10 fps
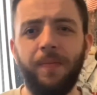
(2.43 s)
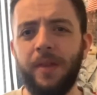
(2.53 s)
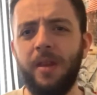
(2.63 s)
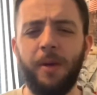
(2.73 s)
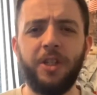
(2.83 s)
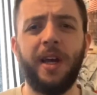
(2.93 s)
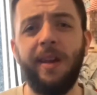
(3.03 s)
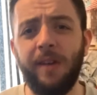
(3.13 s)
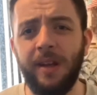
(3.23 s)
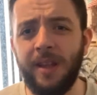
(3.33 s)
The much
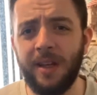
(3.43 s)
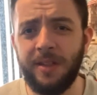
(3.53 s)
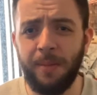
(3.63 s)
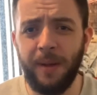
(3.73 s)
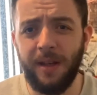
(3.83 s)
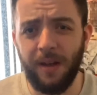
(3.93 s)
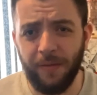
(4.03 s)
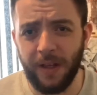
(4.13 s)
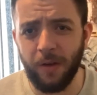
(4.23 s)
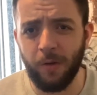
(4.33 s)
highly anticipated
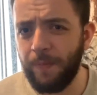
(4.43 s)
video.